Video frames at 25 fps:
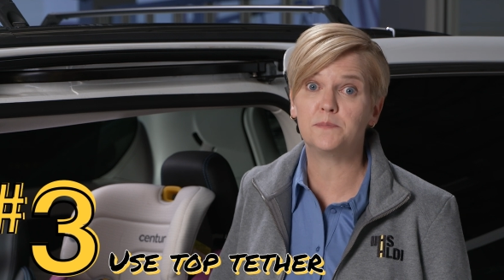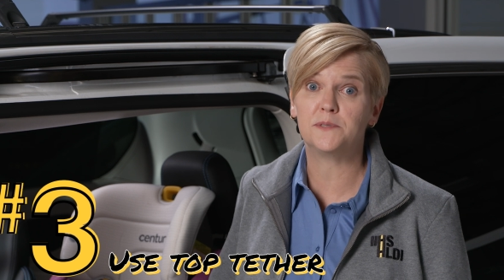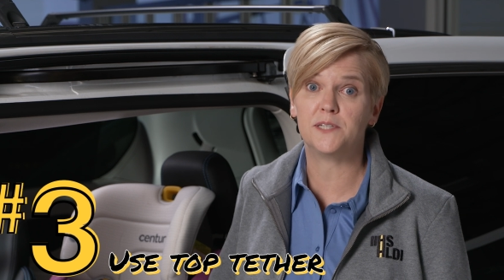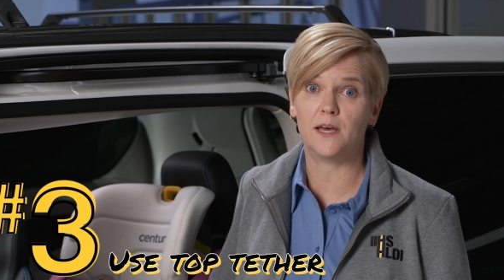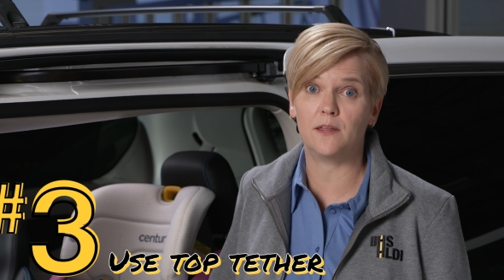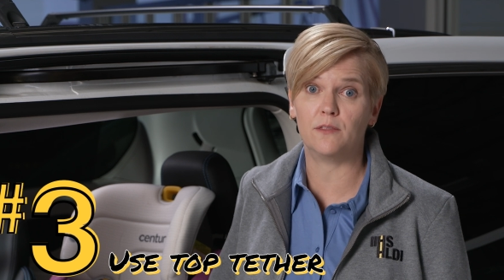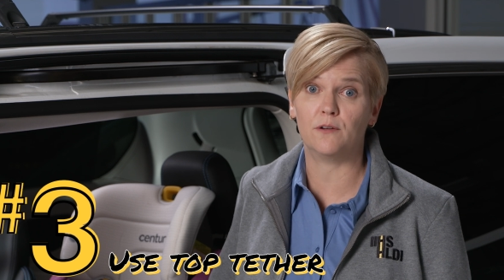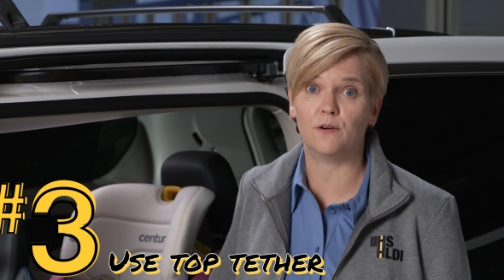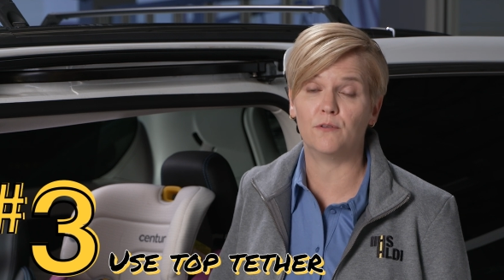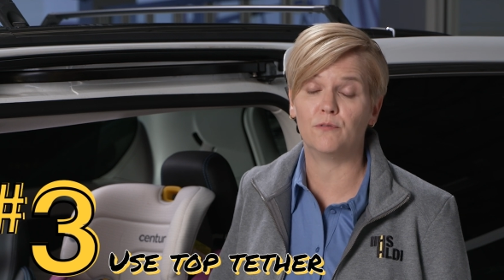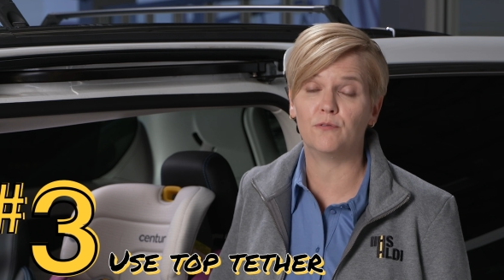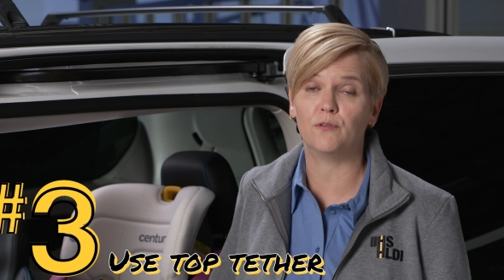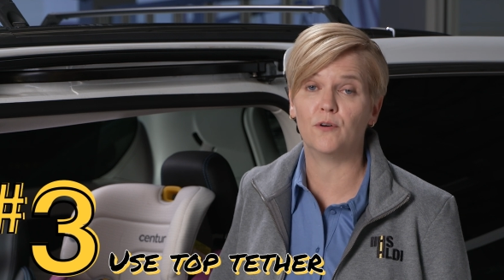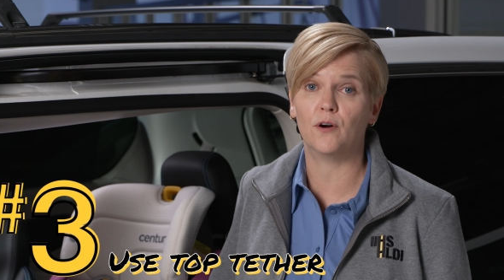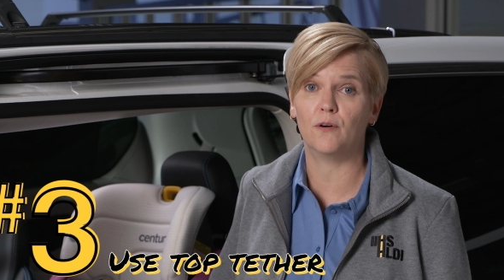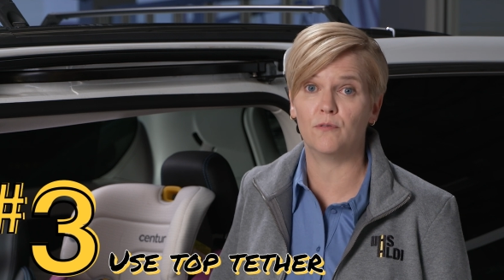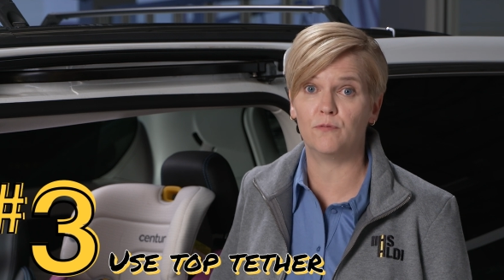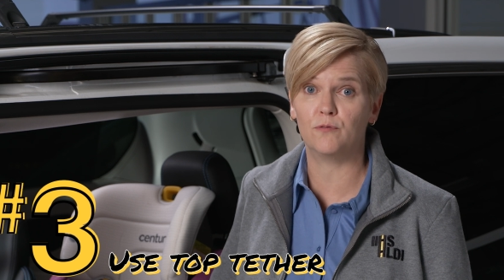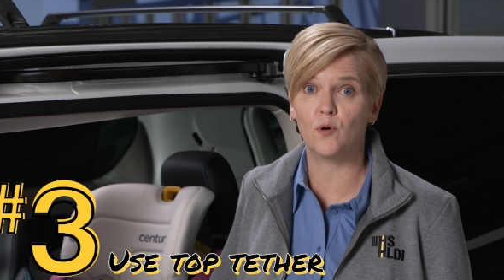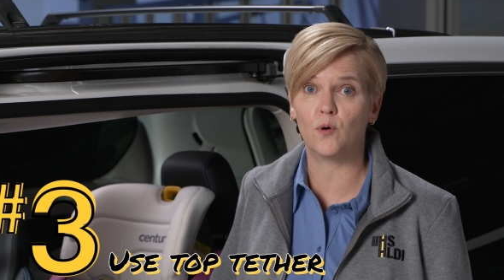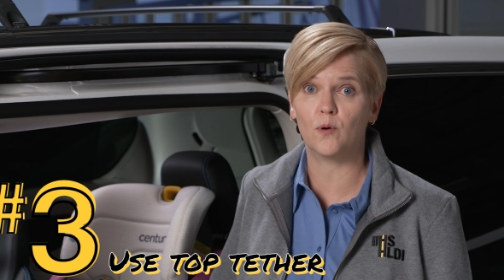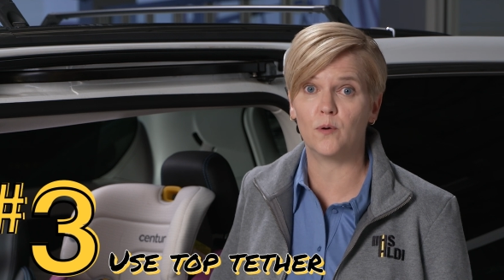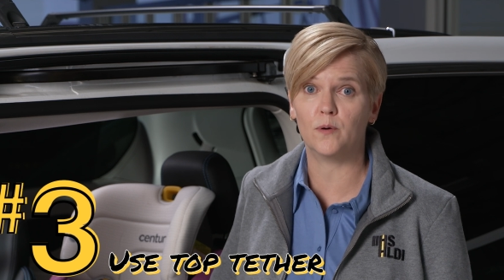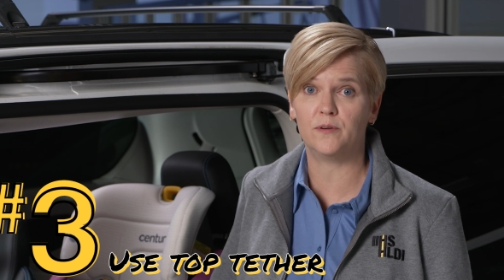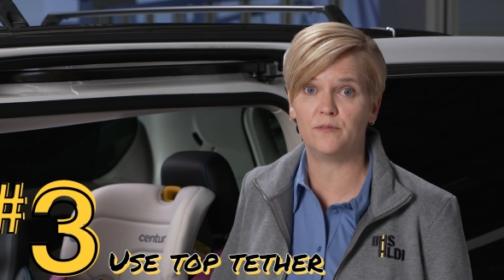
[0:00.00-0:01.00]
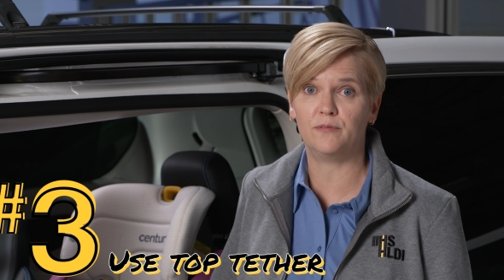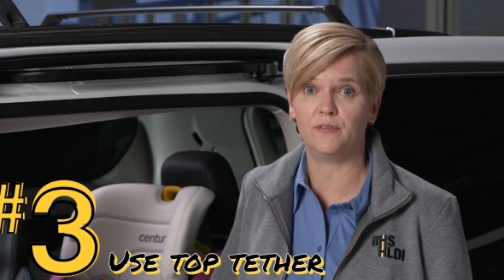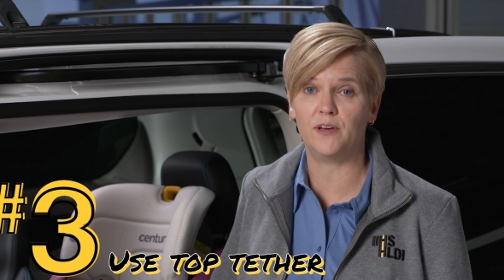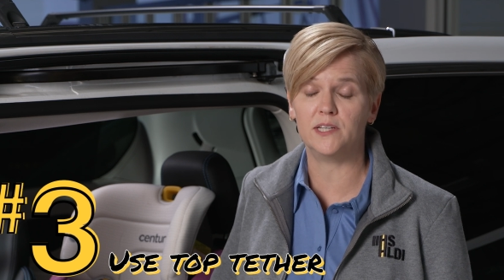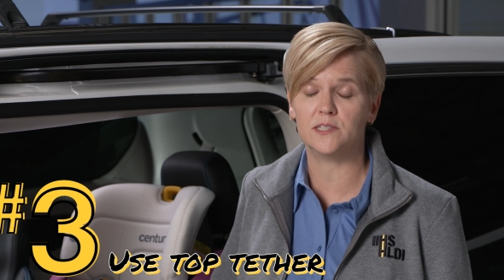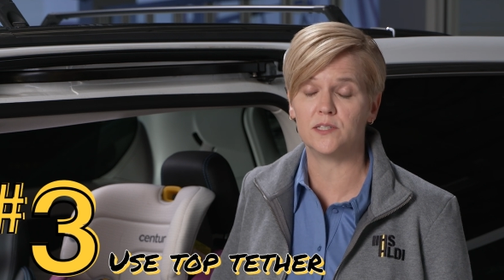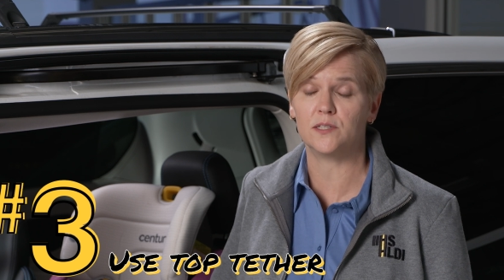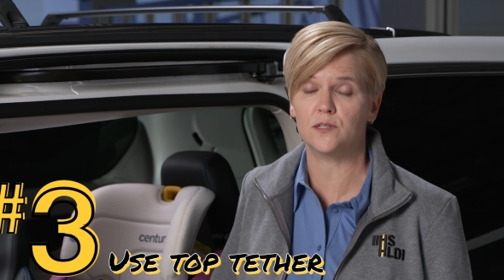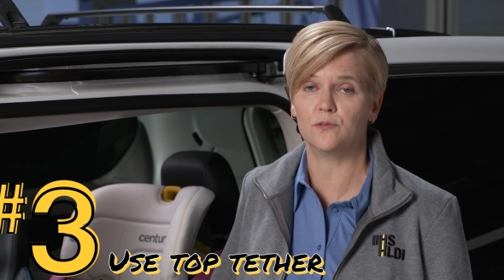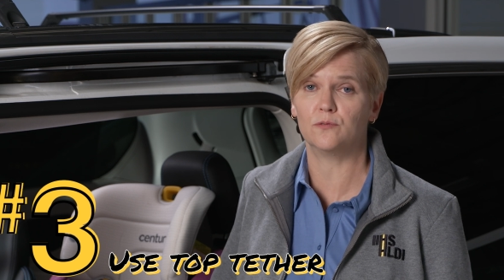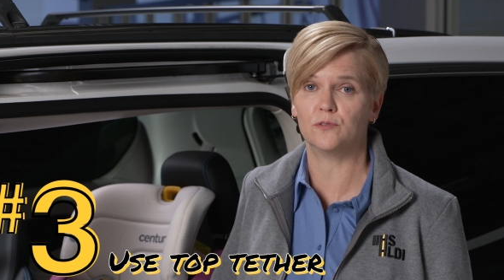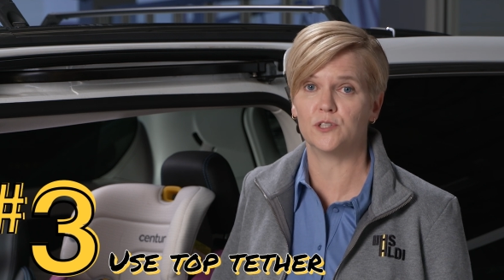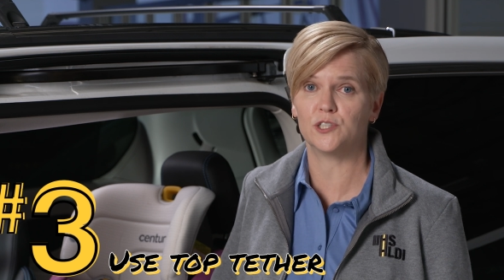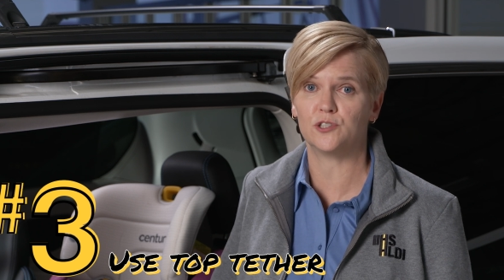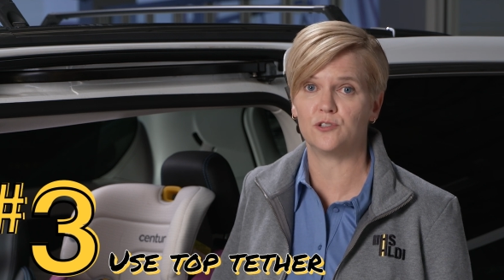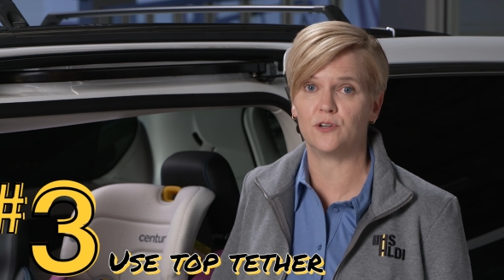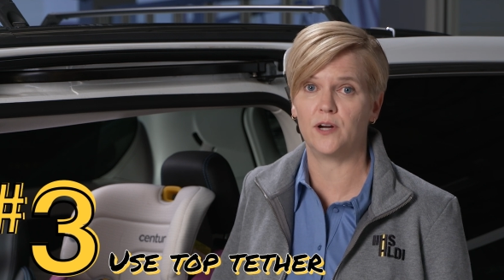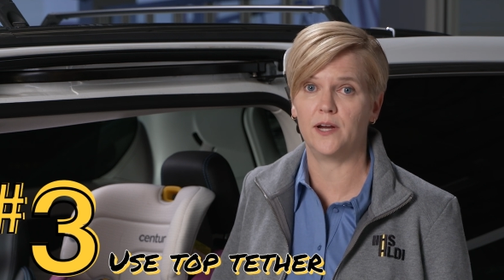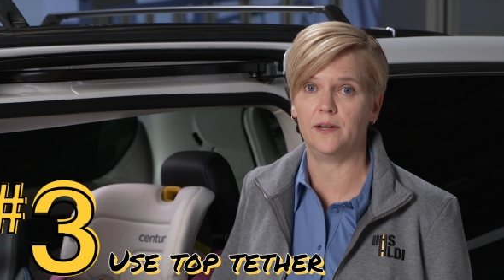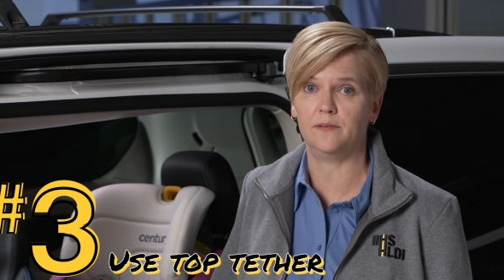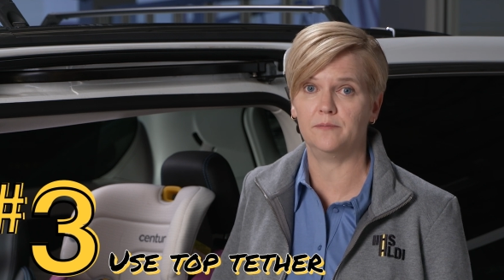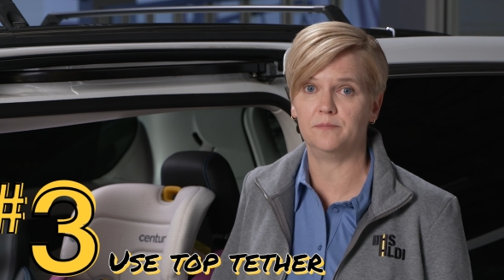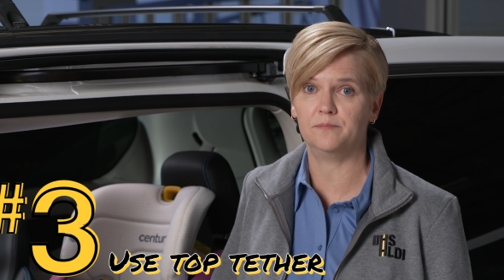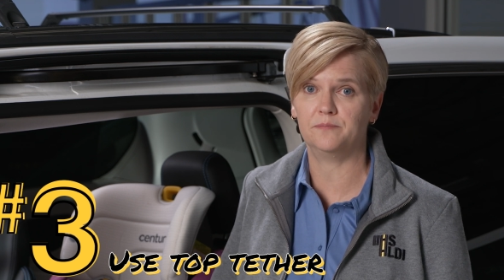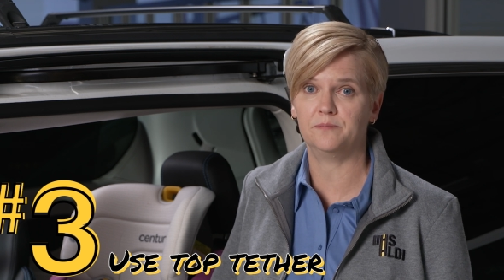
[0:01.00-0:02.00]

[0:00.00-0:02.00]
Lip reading: tether for a forward-facing restraint.